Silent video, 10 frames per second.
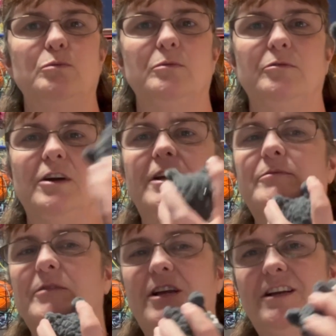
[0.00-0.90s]
Right?
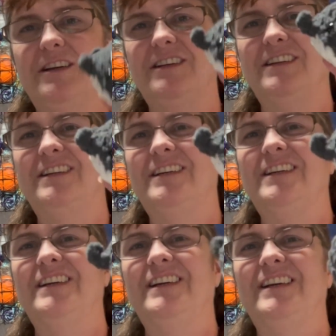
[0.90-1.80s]

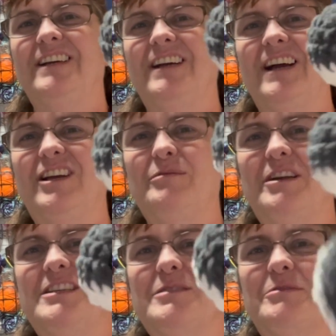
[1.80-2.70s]
I can
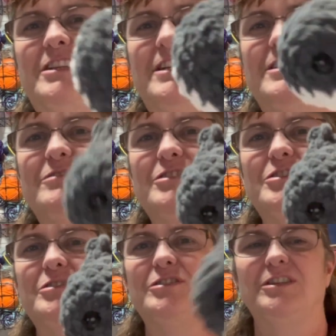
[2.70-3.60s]
make some of these for
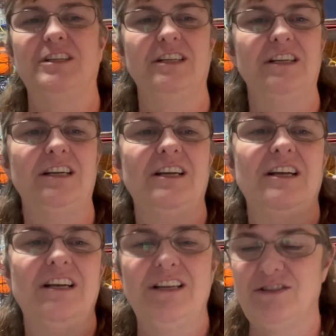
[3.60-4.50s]
sure.
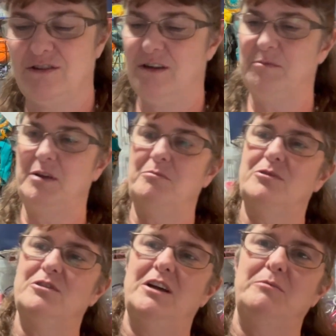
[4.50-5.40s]
So I might
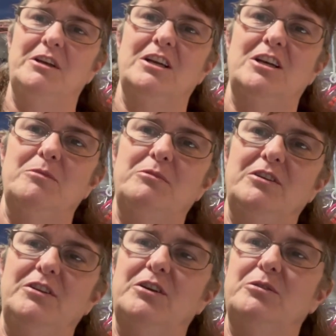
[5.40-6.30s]
try and make a couple
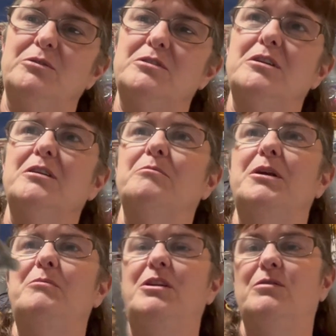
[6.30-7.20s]
of those,
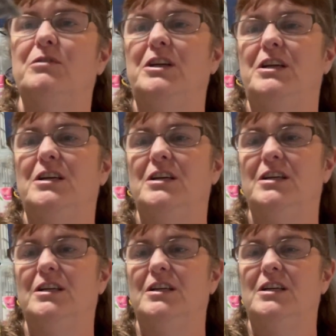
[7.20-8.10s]
maybe 3
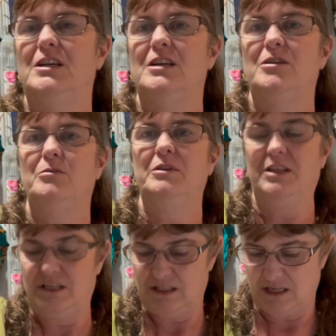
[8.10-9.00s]
with
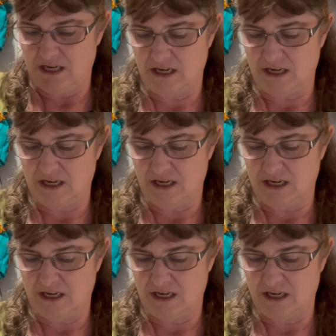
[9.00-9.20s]
this.